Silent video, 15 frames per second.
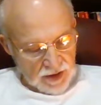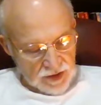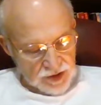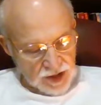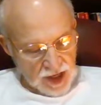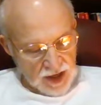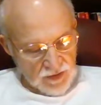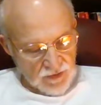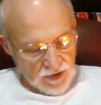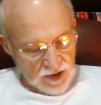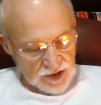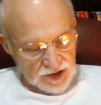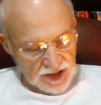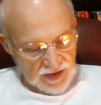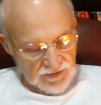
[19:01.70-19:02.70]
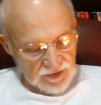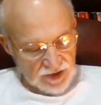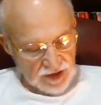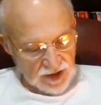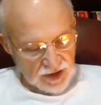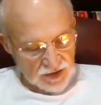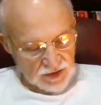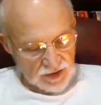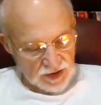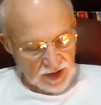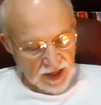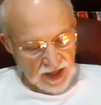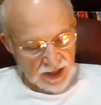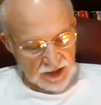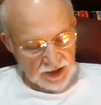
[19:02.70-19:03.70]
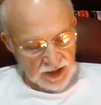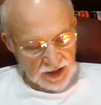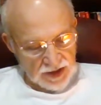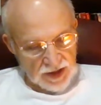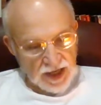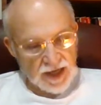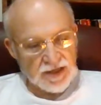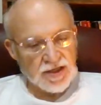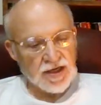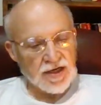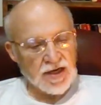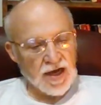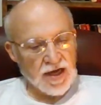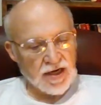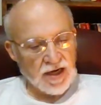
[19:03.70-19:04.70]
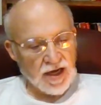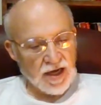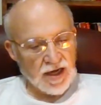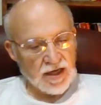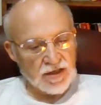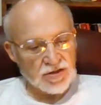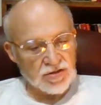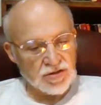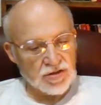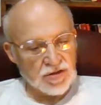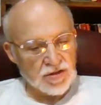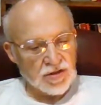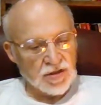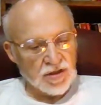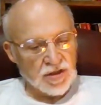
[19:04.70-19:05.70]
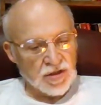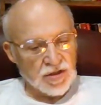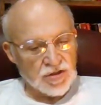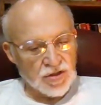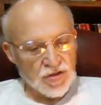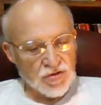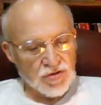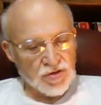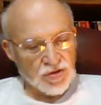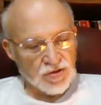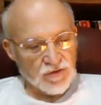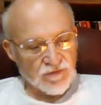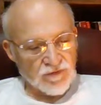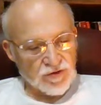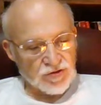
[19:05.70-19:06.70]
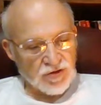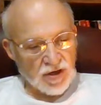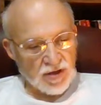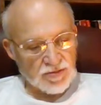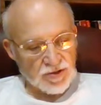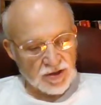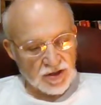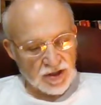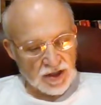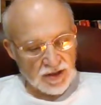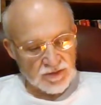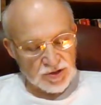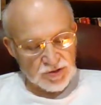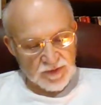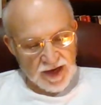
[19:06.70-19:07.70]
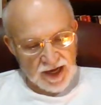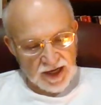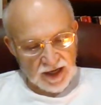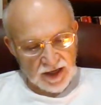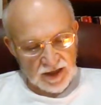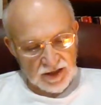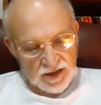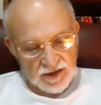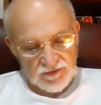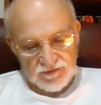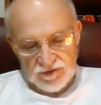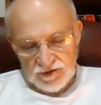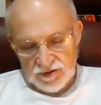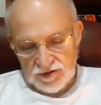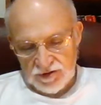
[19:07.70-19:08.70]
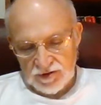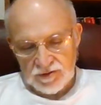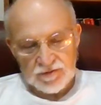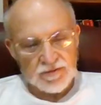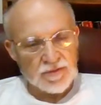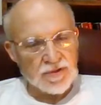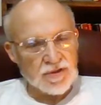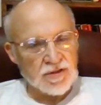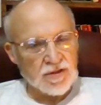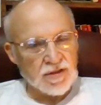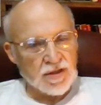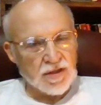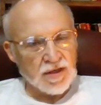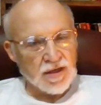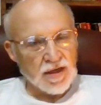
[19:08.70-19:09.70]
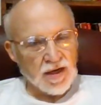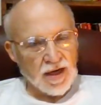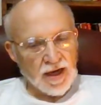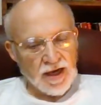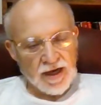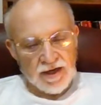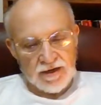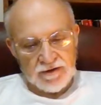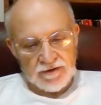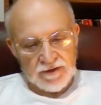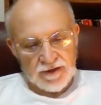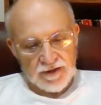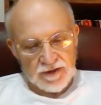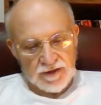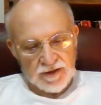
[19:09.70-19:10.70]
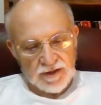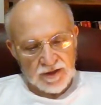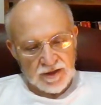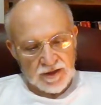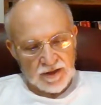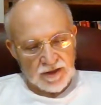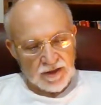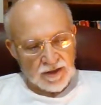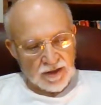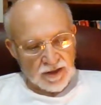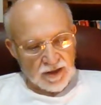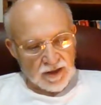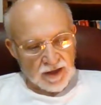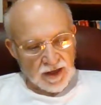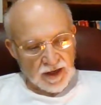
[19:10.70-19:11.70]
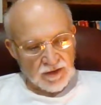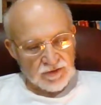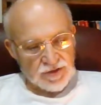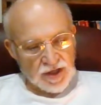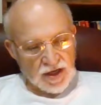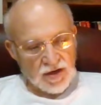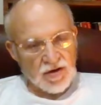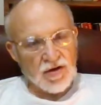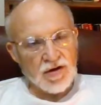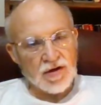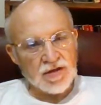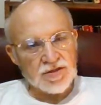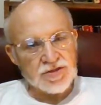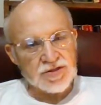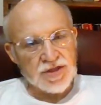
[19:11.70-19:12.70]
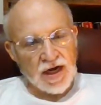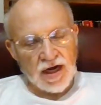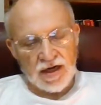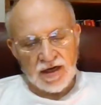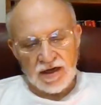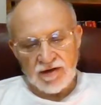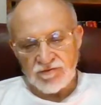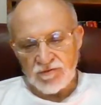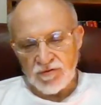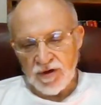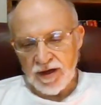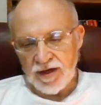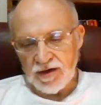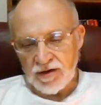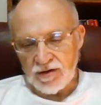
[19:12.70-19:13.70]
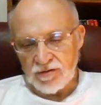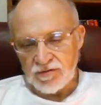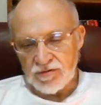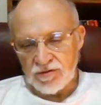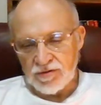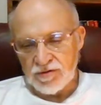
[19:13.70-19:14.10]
January 17th through the 18th, 1998. Too Cool for Trouble Club is making a difference. And it was that August that I left Waco.